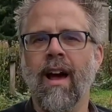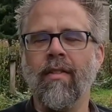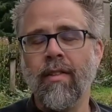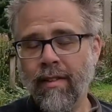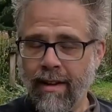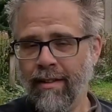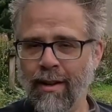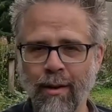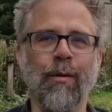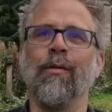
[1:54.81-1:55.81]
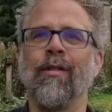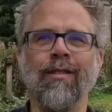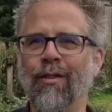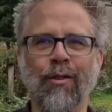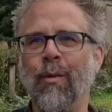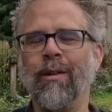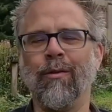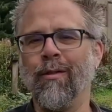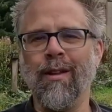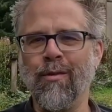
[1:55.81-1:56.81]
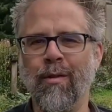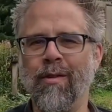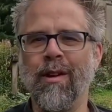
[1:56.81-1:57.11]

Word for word: uh, that continues into the 21st century.